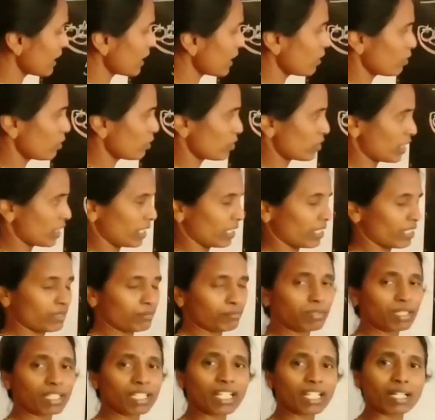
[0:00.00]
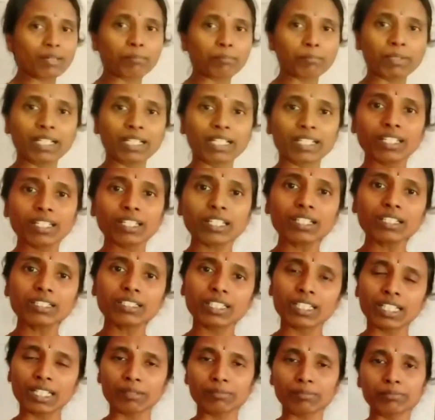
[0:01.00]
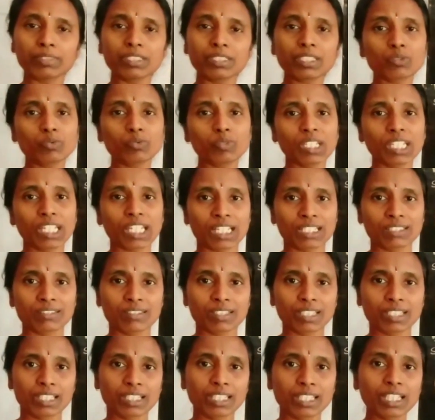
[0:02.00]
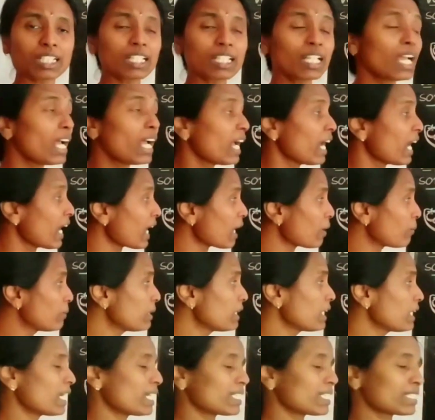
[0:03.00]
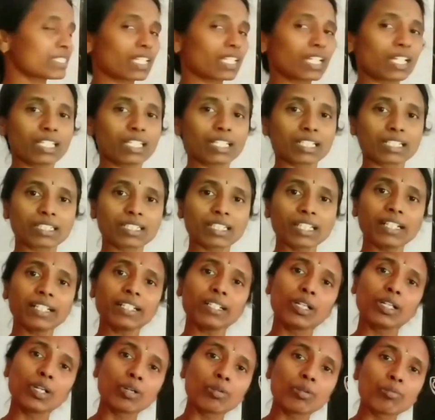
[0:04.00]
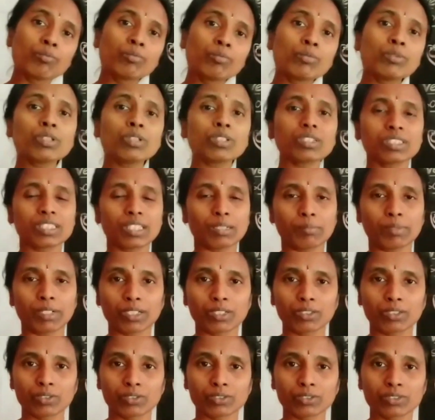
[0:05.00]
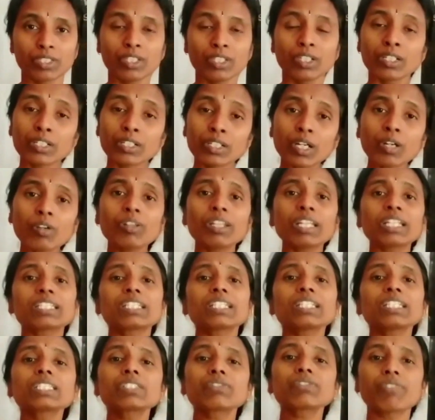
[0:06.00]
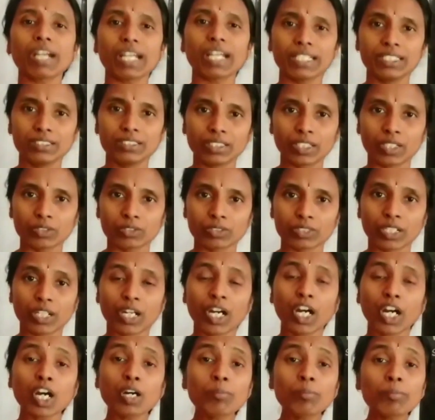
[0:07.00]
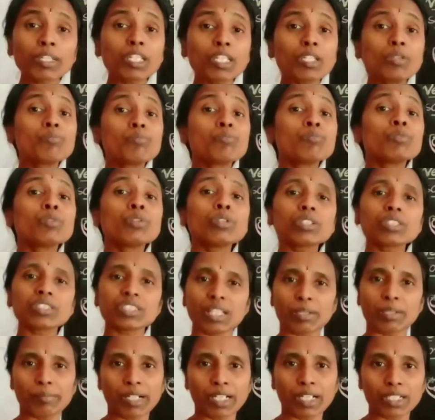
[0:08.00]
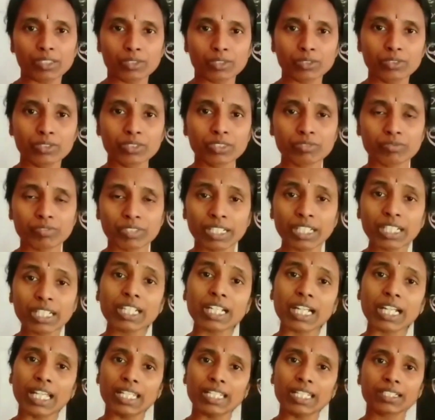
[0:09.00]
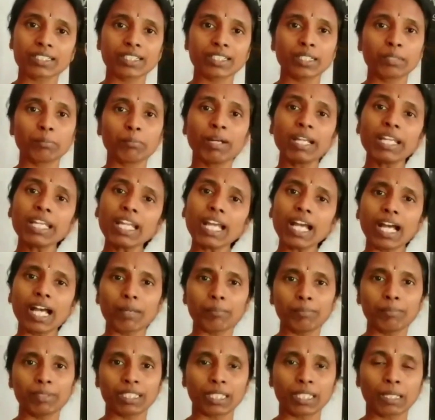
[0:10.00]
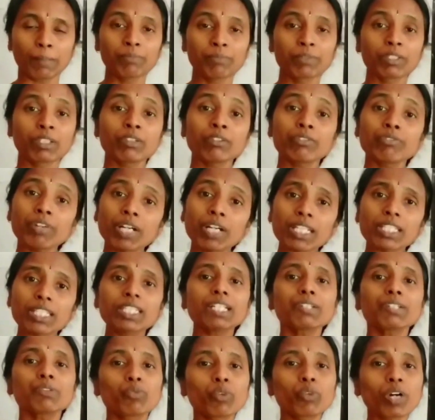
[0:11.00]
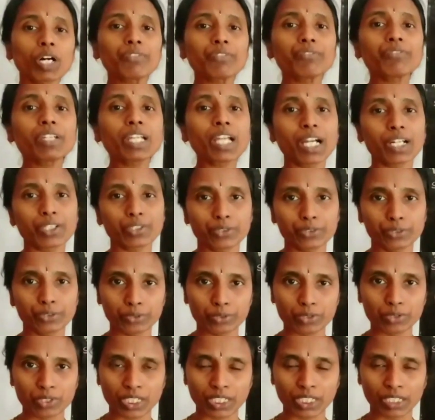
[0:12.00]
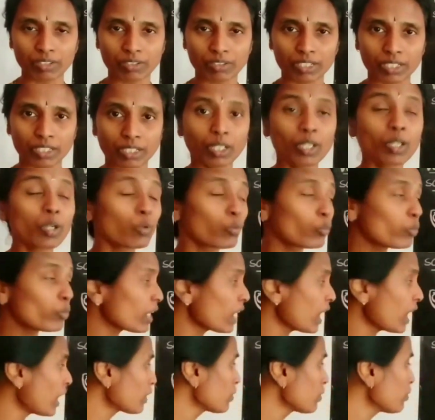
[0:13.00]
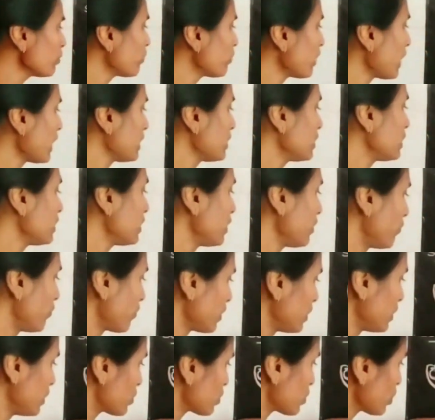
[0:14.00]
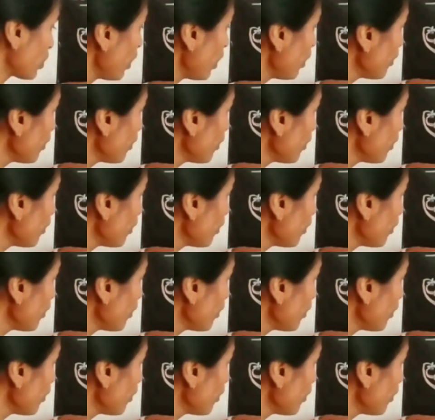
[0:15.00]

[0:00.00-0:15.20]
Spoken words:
no children? By comparing the numbers, we can say that Abhi has collected more tomatoes. Now let us find out how many more tomatoes were collected by Abhi. For that, what we have to do children? We have to find the difference of